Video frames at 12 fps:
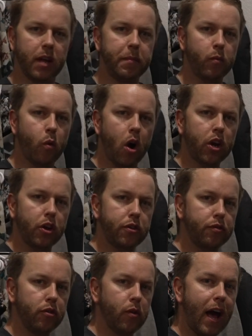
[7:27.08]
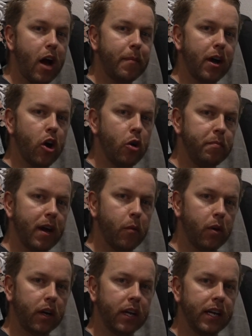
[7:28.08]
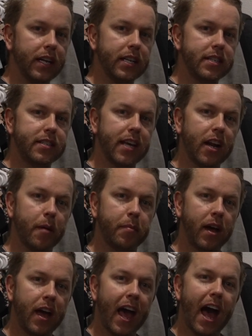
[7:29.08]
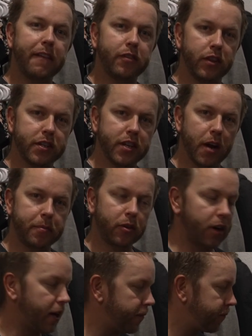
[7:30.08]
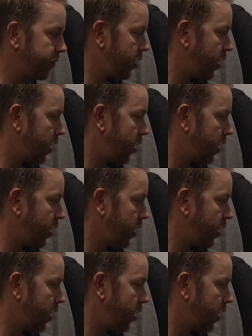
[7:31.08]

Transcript: let me walk you through how my home network is set up after this upgrade.